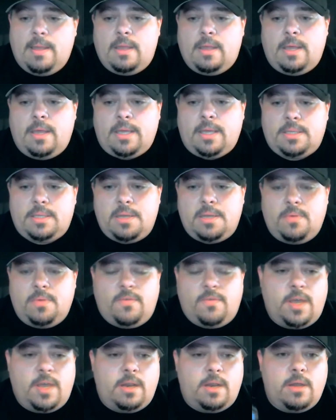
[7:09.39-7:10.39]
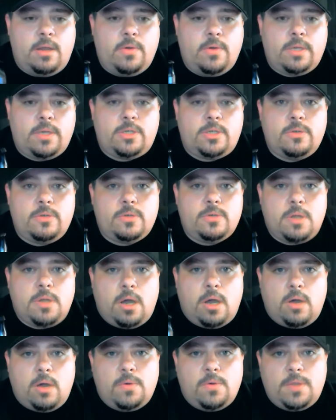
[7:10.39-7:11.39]
Like I said, we've had no issues at
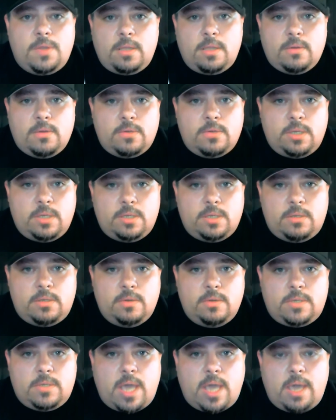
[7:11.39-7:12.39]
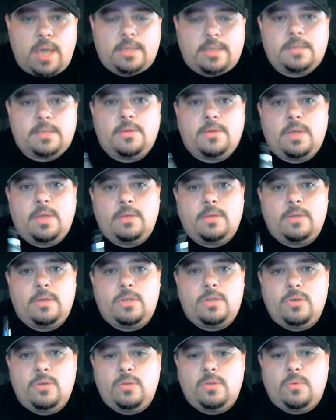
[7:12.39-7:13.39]
all with either of these two tanks. They're the only
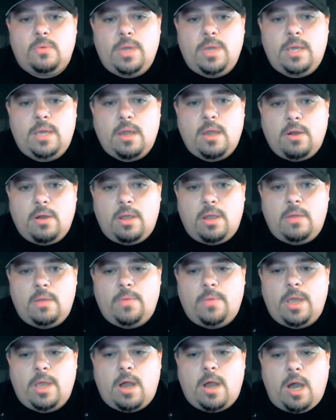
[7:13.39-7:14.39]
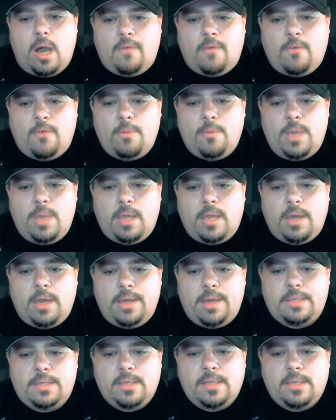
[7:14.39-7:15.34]
two that we carry and we offer, because